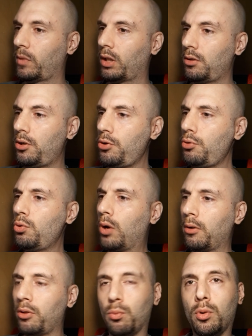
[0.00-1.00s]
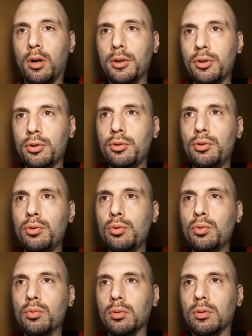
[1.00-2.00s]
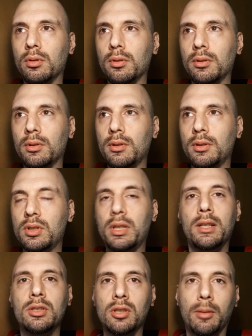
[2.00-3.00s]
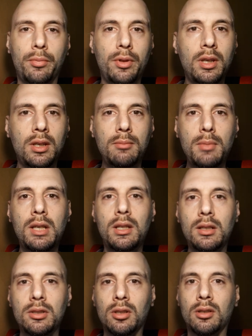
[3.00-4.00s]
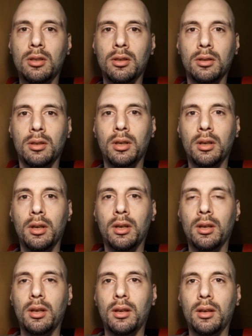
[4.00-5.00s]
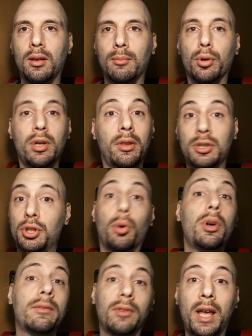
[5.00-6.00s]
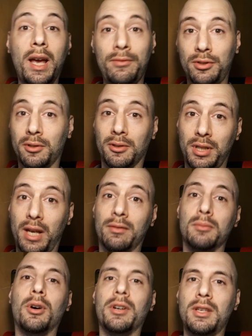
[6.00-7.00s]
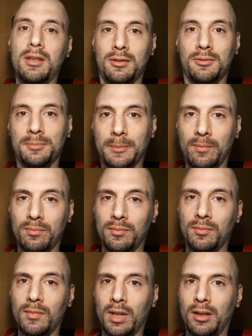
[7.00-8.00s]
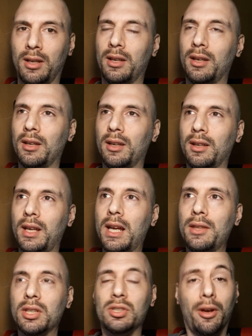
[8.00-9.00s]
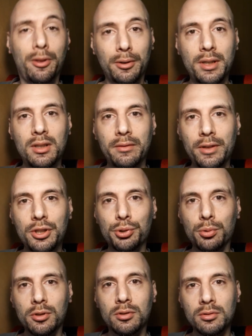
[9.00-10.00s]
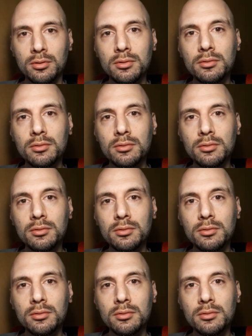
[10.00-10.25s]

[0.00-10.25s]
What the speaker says: You are the one who said something meaning to bring the joy of laughter to everybody. And this other individual